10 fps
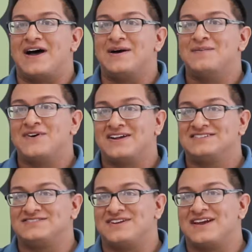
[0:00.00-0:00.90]
I'm
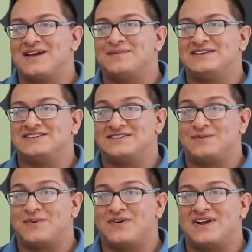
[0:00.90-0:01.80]
Jorge Zuniga. My
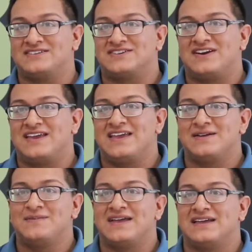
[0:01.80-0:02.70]
gender pronouns are he,
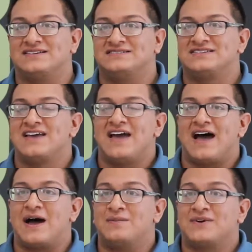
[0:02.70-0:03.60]
him, his.
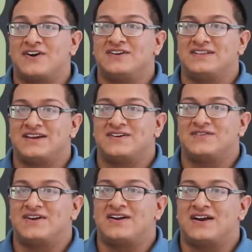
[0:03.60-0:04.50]
I'm currently a
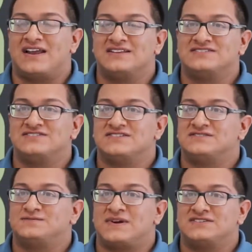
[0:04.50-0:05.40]
career and
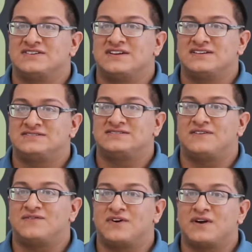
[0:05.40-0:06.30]
internship
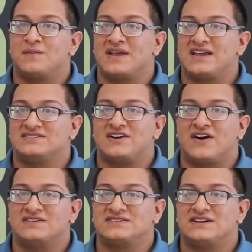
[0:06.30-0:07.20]
specialist for
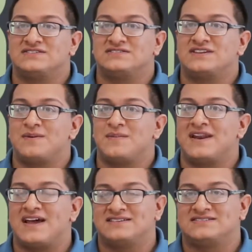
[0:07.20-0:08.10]
communication arts and
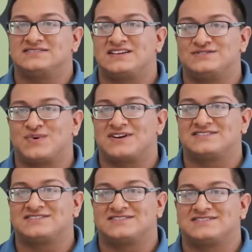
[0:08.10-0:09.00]
entertainment at
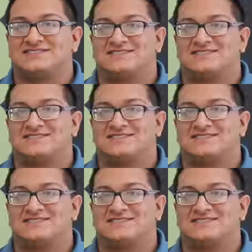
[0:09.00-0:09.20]
SuccessWorks.